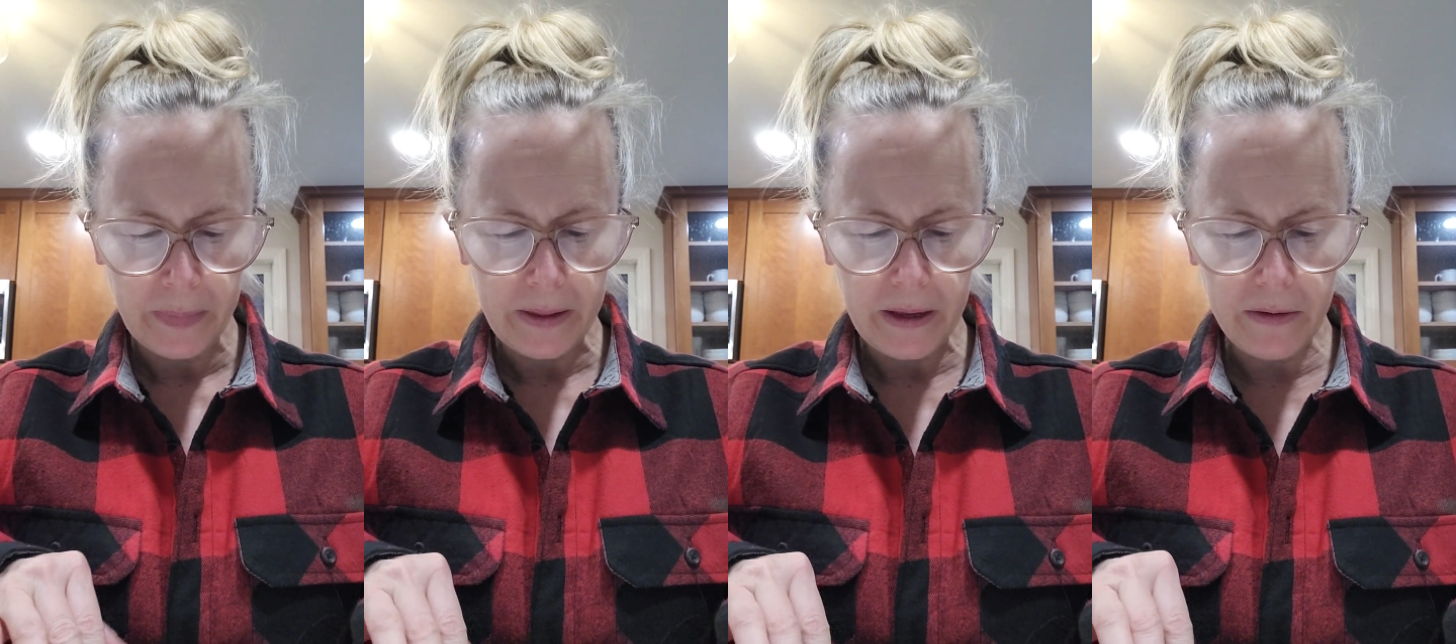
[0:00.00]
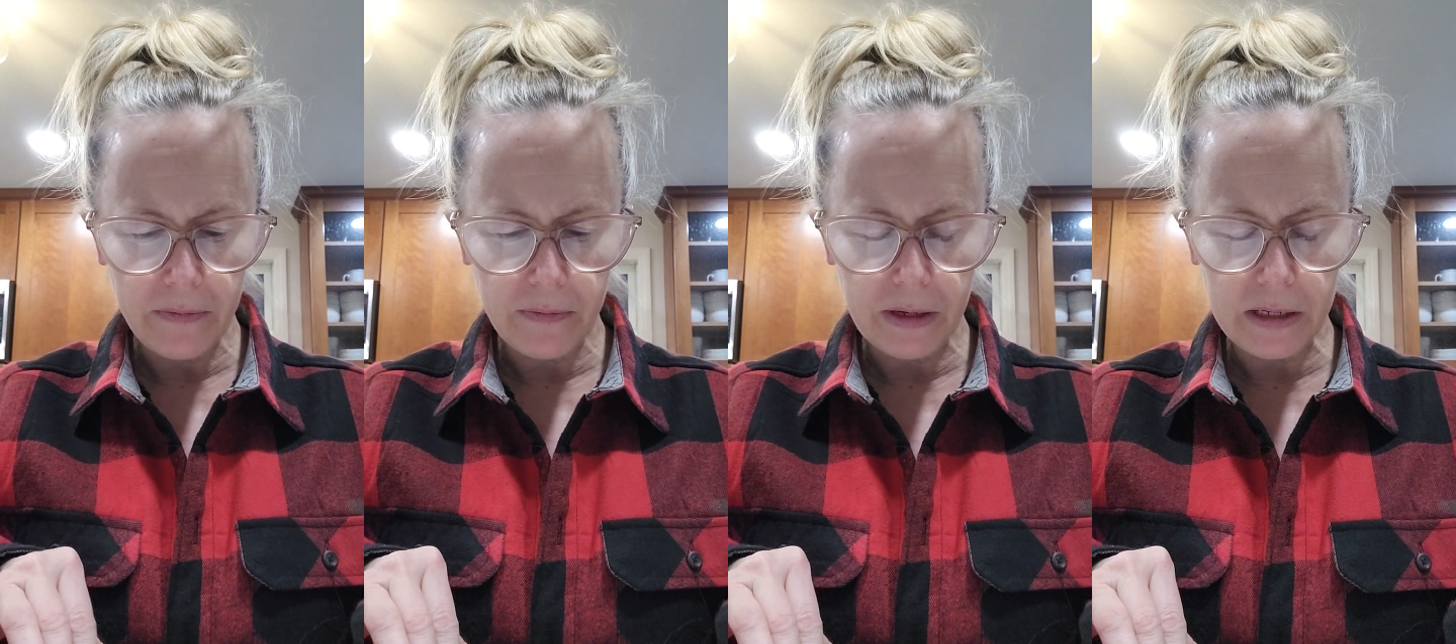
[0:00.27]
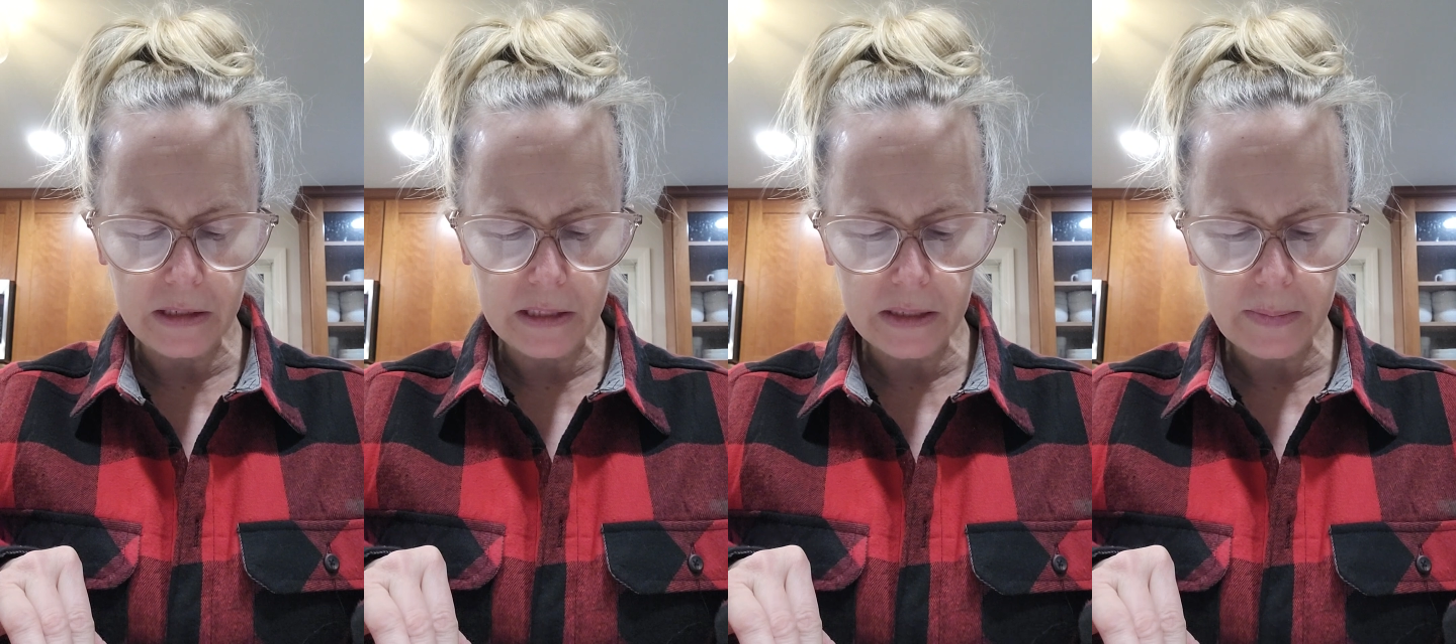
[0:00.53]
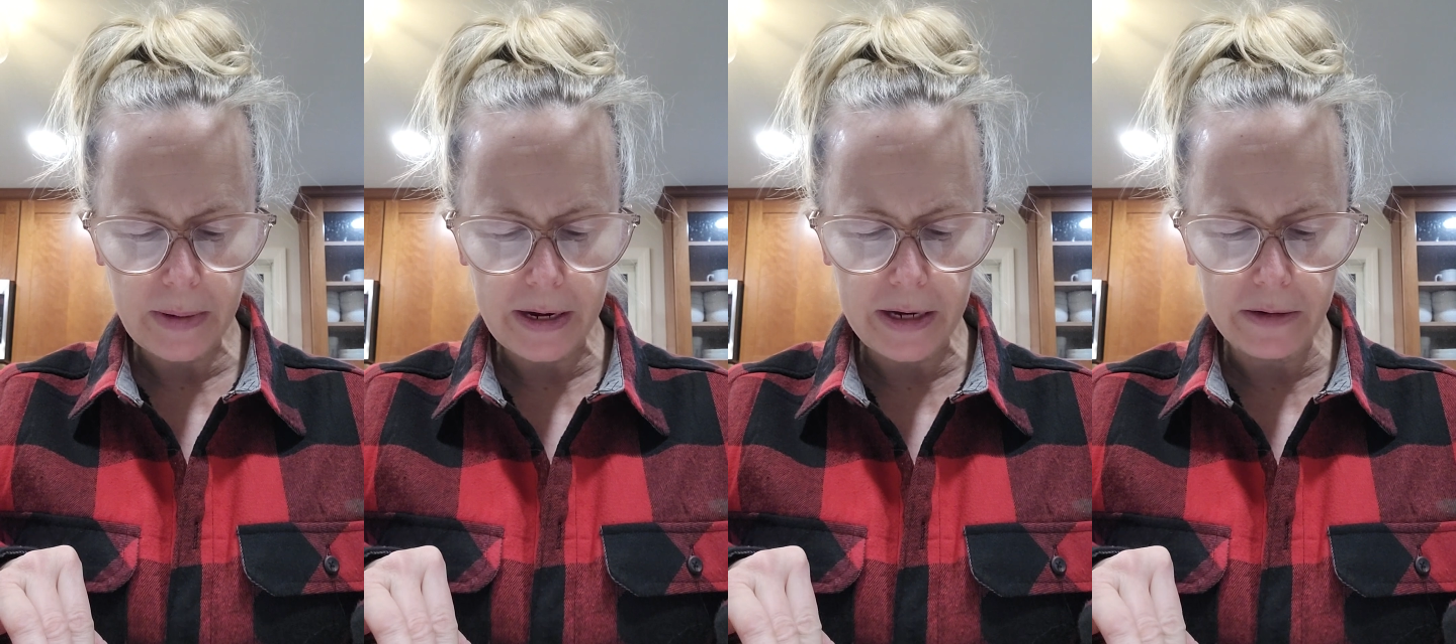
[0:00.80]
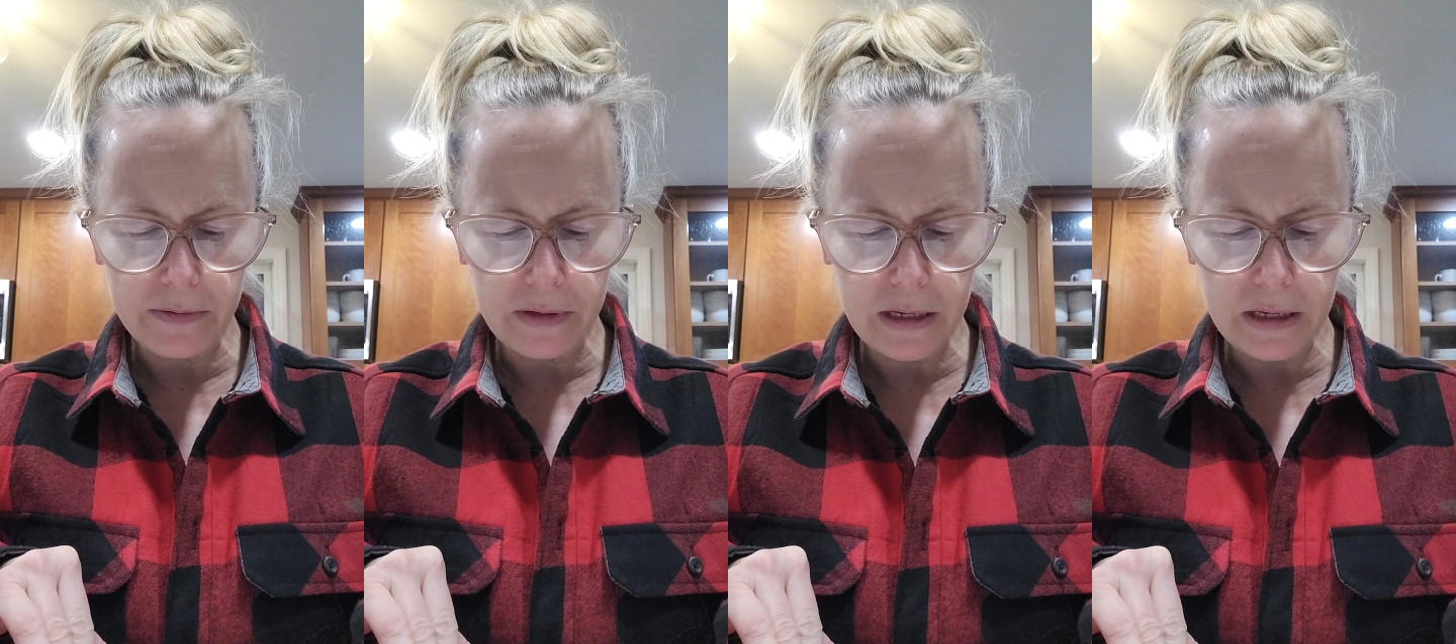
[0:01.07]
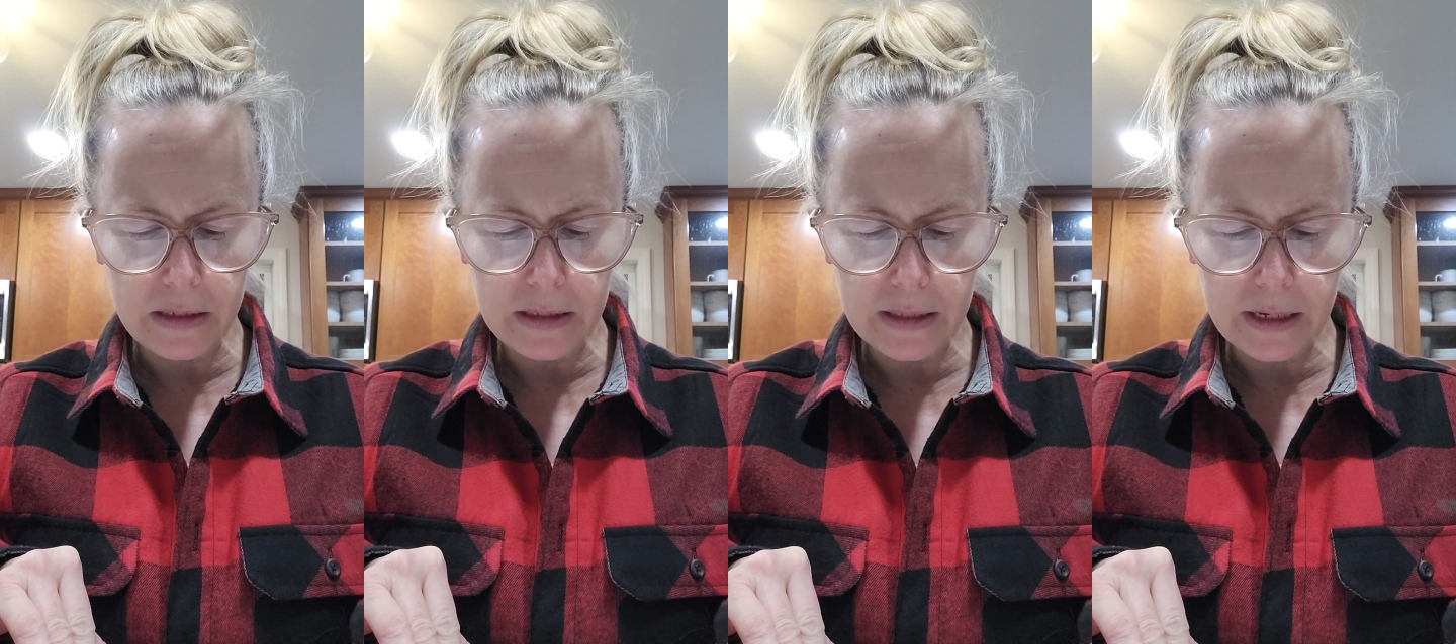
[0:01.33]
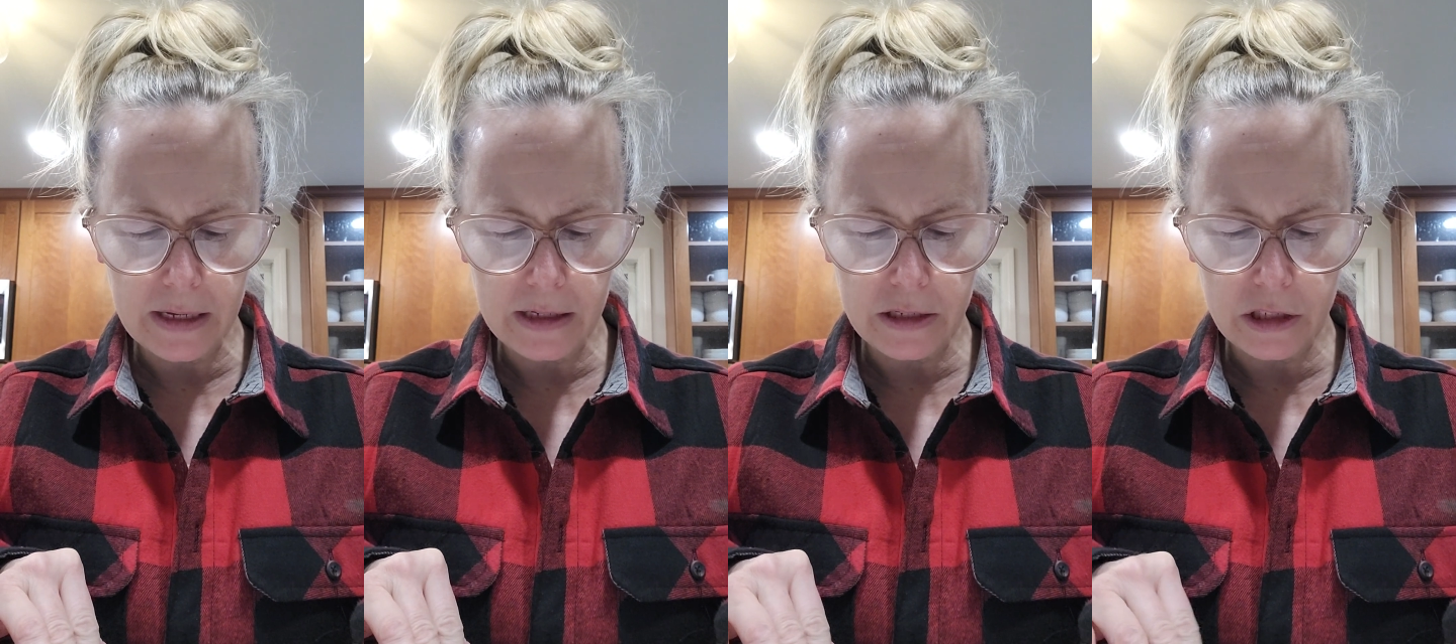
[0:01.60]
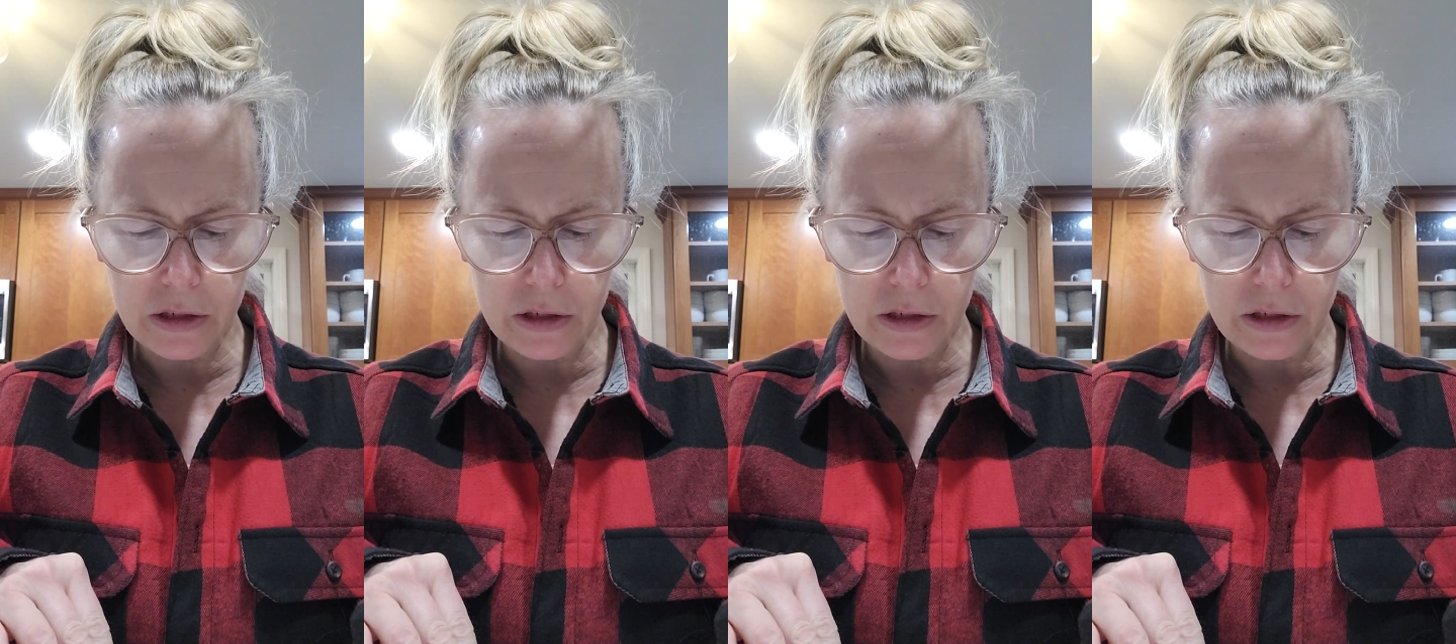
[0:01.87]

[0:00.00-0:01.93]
If, in spite of these things,